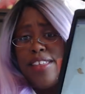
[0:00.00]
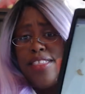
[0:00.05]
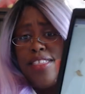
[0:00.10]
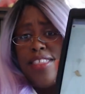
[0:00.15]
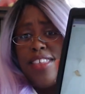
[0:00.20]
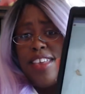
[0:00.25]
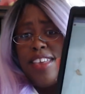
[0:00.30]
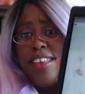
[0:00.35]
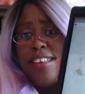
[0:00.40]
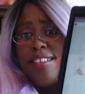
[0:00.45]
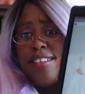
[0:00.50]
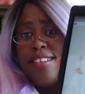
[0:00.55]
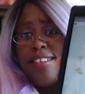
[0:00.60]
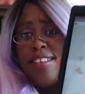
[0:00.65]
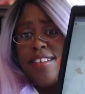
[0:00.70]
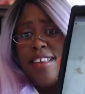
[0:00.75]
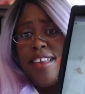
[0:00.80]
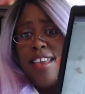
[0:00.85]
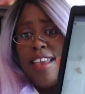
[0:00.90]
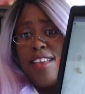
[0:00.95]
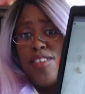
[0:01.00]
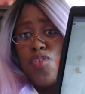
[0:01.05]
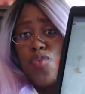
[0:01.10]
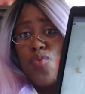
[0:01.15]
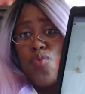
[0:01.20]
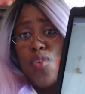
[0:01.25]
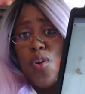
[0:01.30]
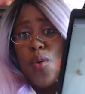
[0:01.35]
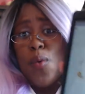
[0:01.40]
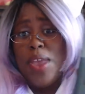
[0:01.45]
this to
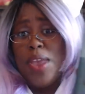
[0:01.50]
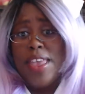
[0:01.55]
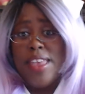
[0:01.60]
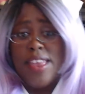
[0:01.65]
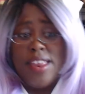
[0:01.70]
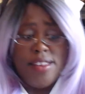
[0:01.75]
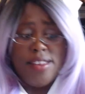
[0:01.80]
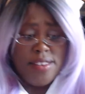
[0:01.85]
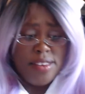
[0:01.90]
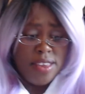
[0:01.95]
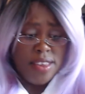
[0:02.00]
no end.